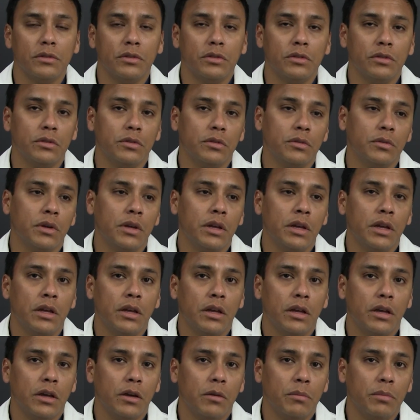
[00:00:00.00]
to
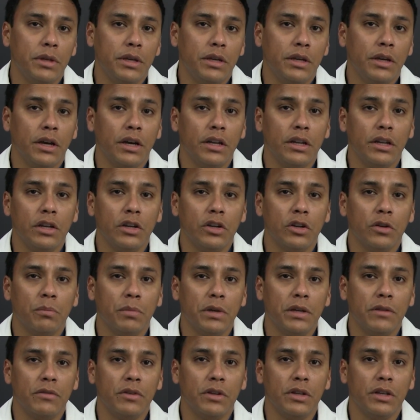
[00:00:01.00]
be cutting or
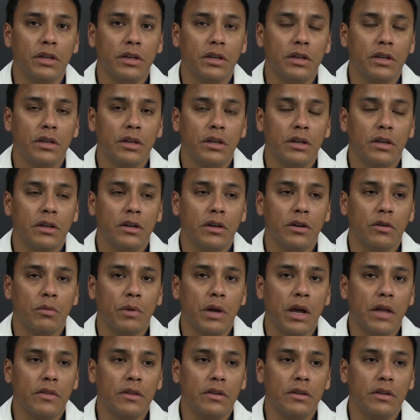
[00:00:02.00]
pivoting
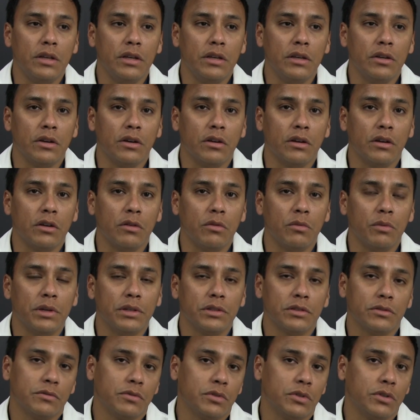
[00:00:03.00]
around the knee are at
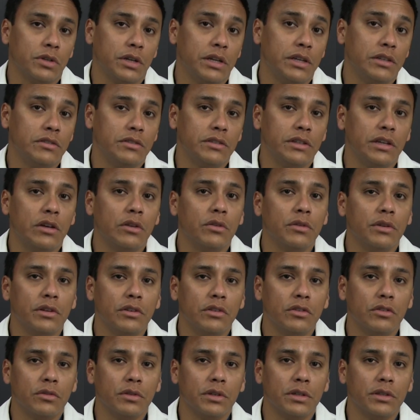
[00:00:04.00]
risk for ACL
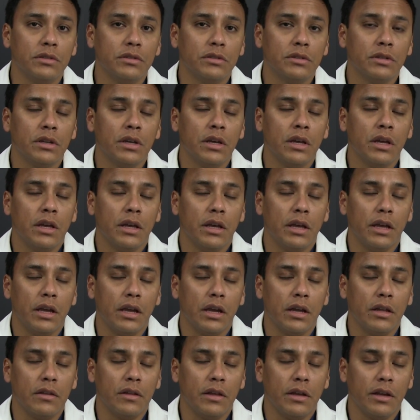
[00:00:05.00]
injuries.
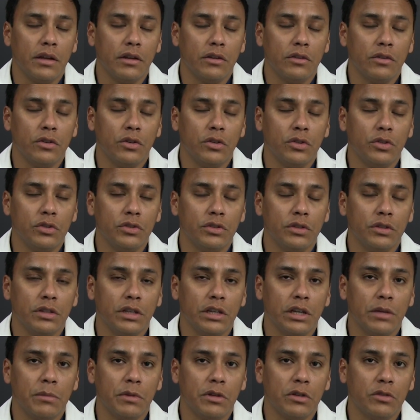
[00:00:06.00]
And the anterior cruciate
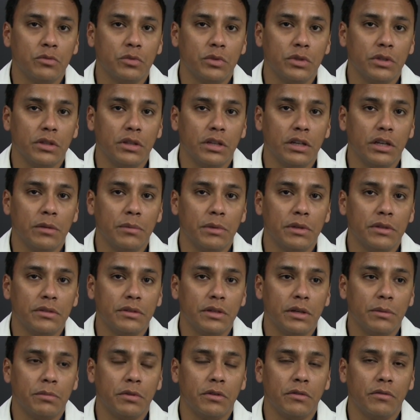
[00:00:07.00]
ligament is one of the ligaments
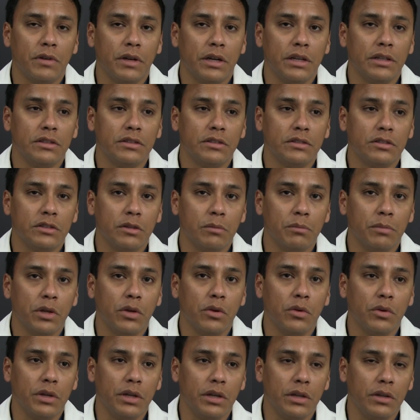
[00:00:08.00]
that provides
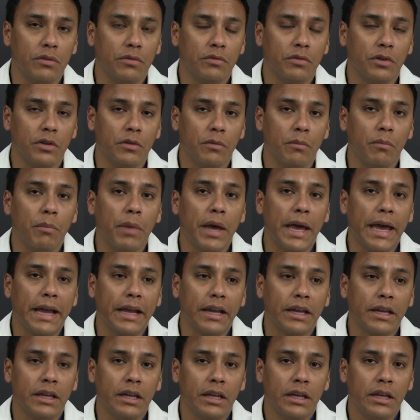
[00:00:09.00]
stability, the front and
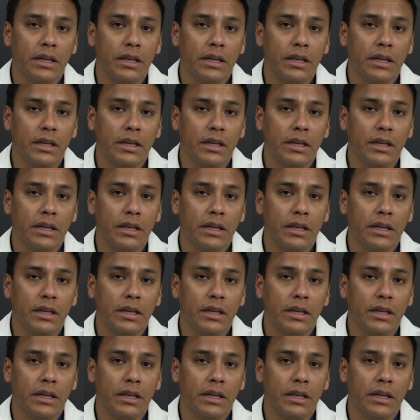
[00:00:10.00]
back